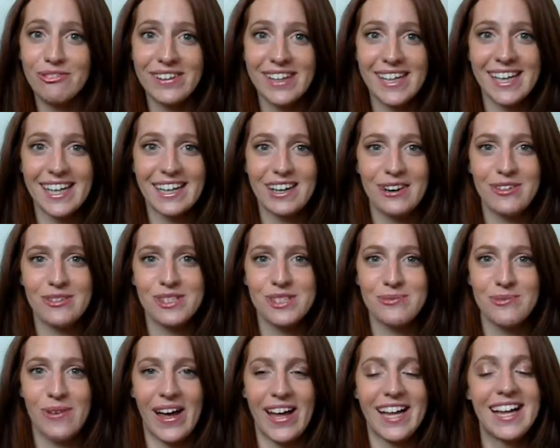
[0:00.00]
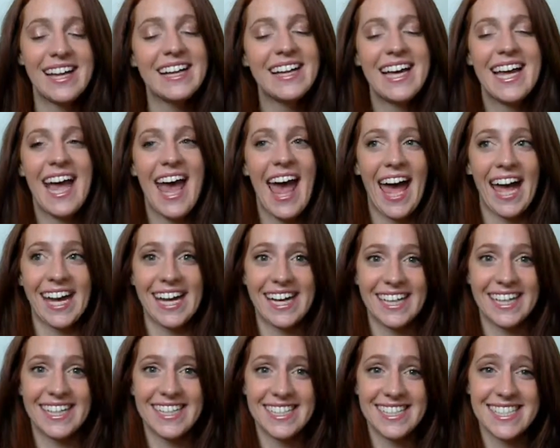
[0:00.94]
hopefully it goes well,
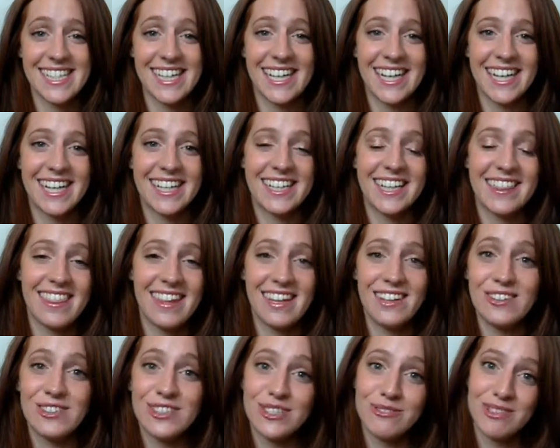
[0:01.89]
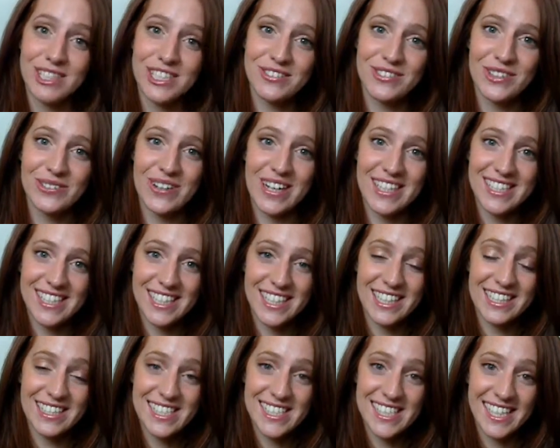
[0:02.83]
and thank you so much for
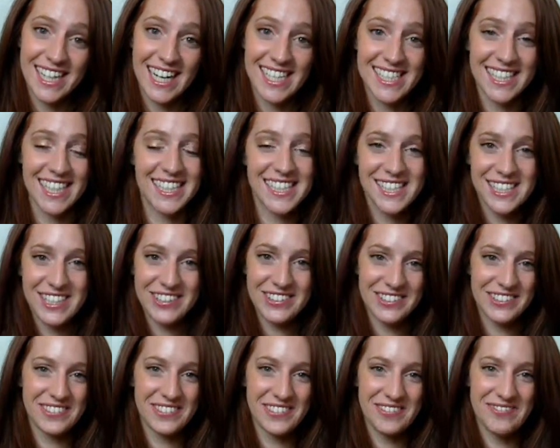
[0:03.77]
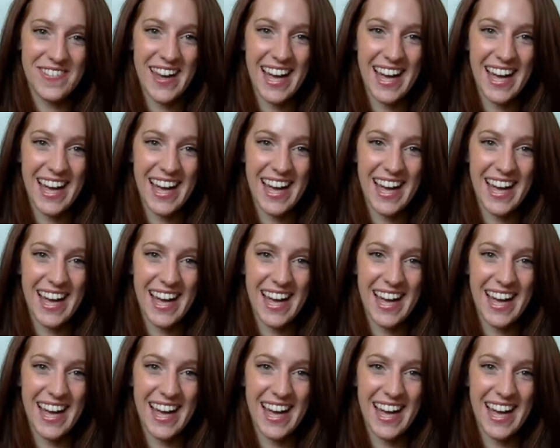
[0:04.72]
watching. I'll see you guys again soon.